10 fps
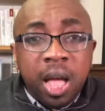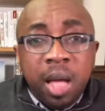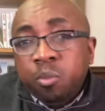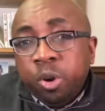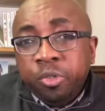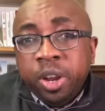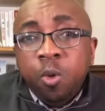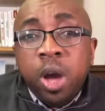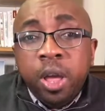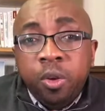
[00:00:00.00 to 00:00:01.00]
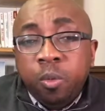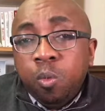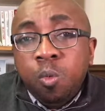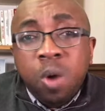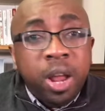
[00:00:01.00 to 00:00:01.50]
I'm wondering
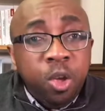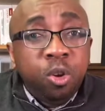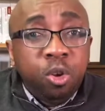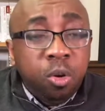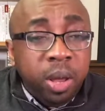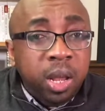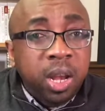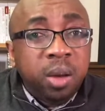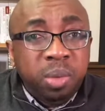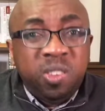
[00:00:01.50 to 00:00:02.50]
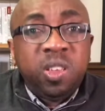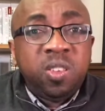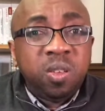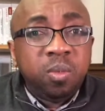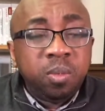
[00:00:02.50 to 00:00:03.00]
what are you doing in the
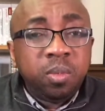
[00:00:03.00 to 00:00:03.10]
business?